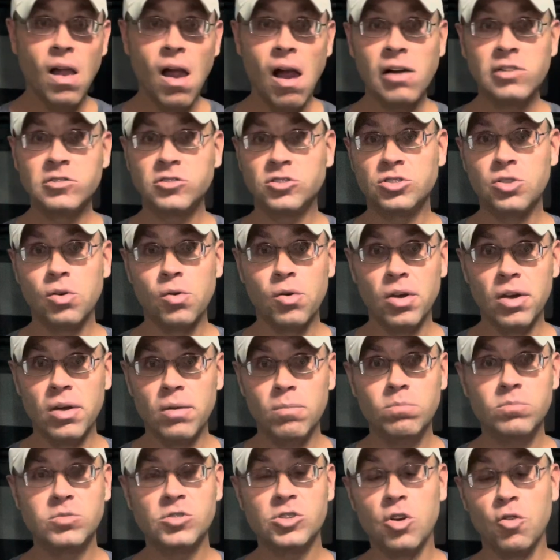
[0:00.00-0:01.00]
So
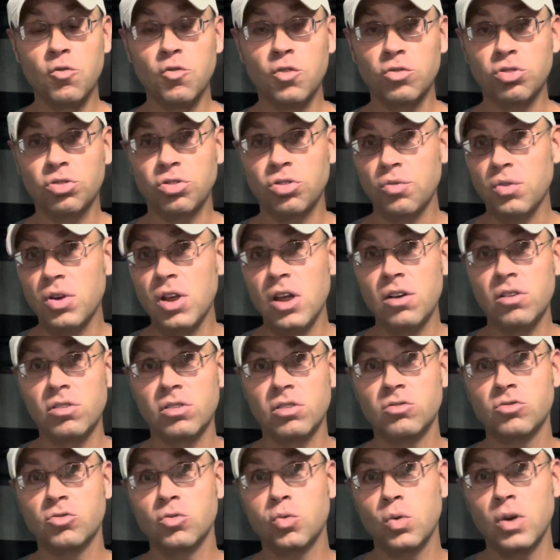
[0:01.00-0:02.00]
good. So for
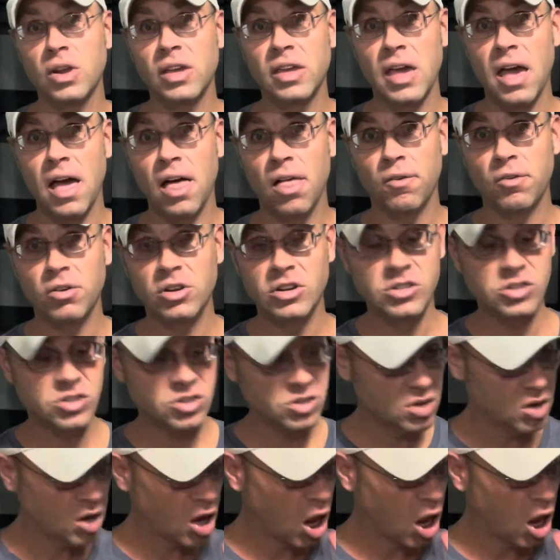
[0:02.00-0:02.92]
320 calories.